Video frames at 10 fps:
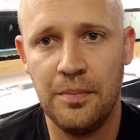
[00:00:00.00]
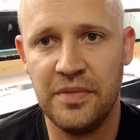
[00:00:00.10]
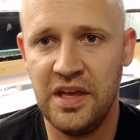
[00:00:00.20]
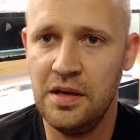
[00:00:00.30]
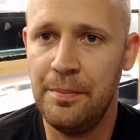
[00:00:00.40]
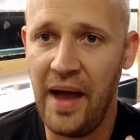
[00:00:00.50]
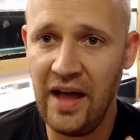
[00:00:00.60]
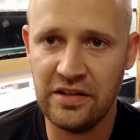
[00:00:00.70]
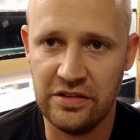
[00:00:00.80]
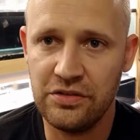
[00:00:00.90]
in a
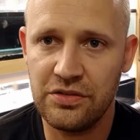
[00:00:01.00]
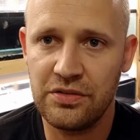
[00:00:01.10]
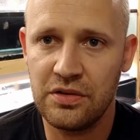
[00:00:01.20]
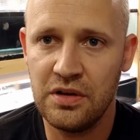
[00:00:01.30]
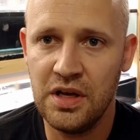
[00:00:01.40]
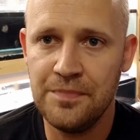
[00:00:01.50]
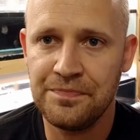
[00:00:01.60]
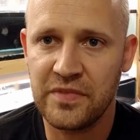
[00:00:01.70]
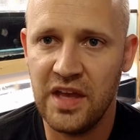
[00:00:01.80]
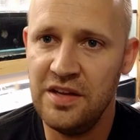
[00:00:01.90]
balance.
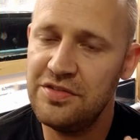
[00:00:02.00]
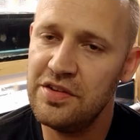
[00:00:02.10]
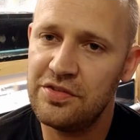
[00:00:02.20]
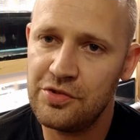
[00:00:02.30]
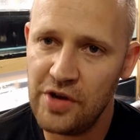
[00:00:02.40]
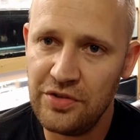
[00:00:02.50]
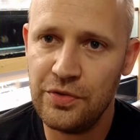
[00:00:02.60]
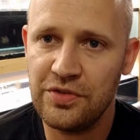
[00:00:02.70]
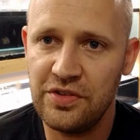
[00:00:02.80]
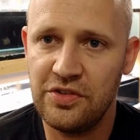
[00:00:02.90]
And it's these
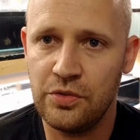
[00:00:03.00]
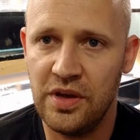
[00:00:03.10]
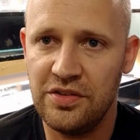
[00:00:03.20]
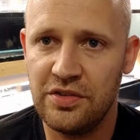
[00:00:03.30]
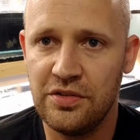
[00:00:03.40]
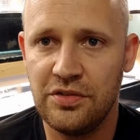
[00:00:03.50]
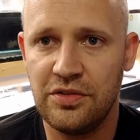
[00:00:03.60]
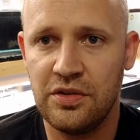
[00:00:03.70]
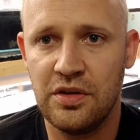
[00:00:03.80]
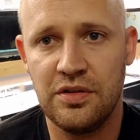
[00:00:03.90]
stressful
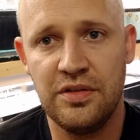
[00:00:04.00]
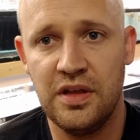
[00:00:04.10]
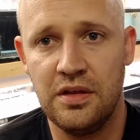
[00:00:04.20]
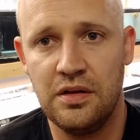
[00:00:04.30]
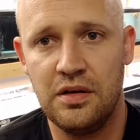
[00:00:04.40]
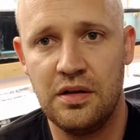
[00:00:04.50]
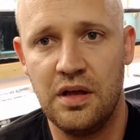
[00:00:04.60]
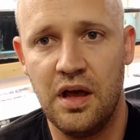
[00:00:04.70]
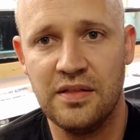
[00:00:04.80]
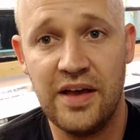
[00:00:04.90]
situations that
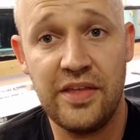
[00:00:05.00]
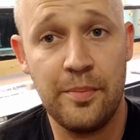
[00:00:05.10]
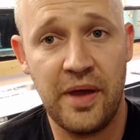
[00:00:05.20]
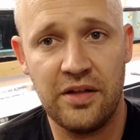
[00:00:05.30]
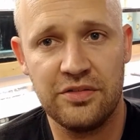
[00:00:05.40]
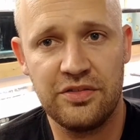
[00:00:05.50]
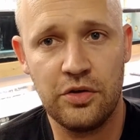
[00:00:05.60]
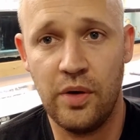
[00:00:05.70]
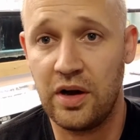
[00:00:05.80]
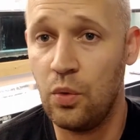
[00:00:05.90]
allow that balance to
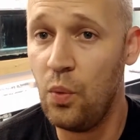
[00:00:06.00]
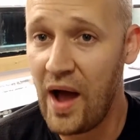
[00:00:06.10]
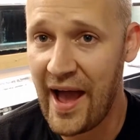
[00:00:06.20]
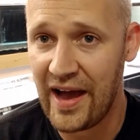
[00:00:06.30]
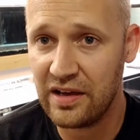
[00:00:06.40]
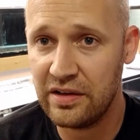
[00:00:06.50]
go out of whack.